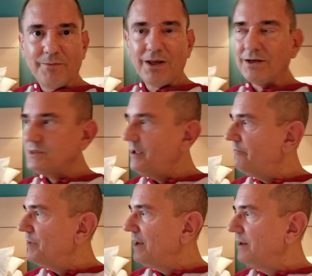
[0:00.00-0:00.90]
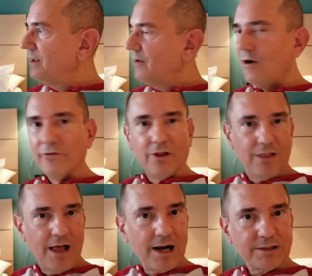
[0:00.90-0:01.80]
because they've been all the
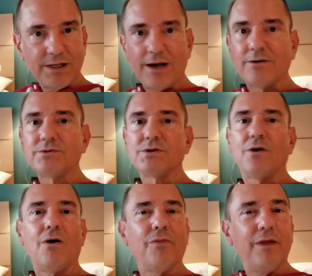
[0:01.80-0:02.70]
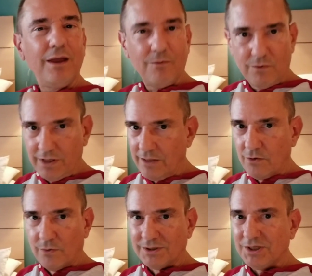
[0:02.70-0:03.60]
lockdowns and all the then the
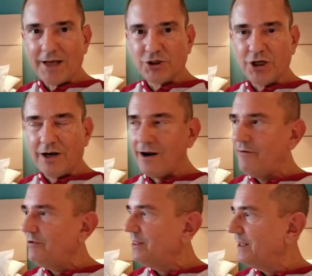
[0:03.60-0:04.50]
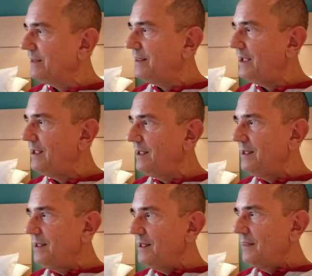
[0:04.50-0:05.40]
recession and everything. They
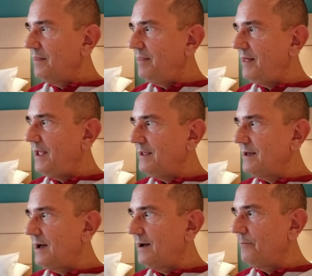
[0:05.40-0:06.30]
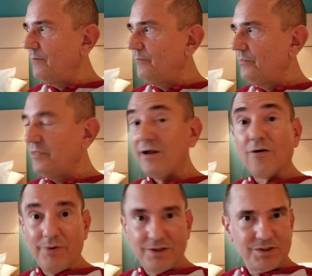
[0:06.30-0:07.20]
they um, their
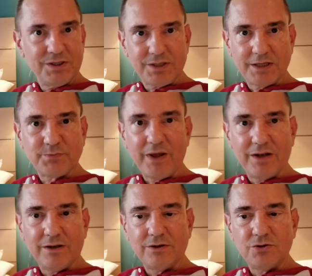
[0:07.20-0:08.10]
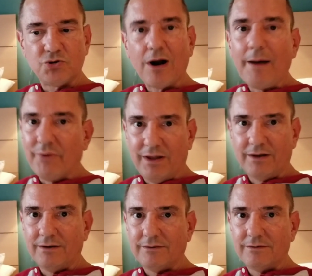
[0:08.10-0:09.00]
business has been dropping
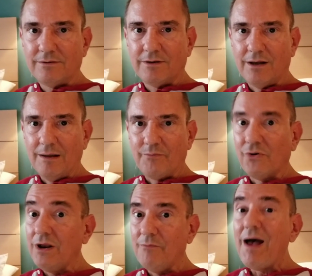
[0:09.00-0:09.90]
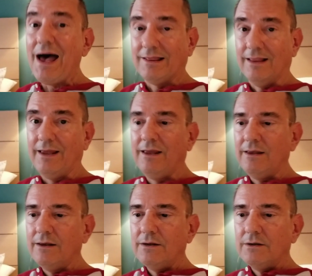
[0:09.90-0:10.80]
uh, pretty badly.
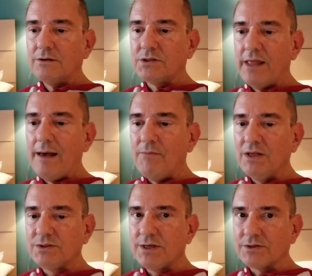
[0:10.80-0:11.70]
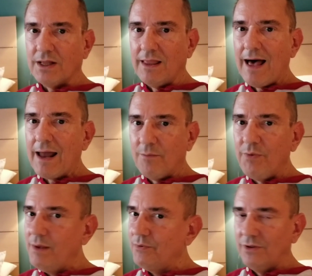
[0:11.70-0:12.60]
So that means there's a lot of
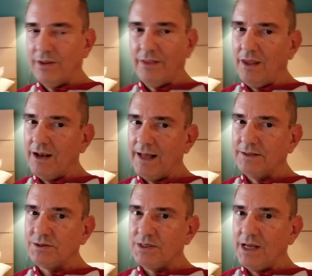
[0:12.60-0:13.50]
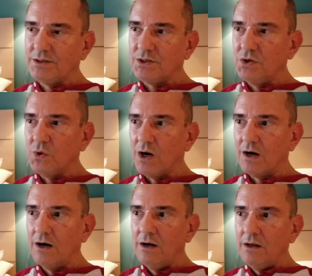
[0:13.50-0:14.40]
people in the United States who
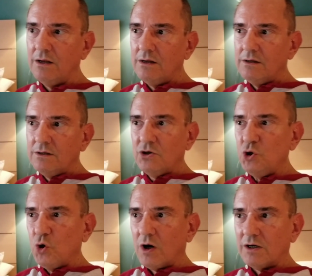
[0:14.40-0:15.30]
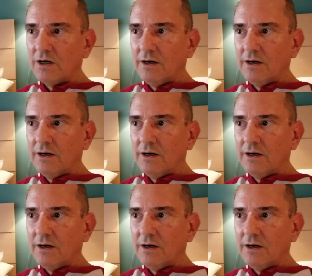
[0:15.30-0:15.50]
are who are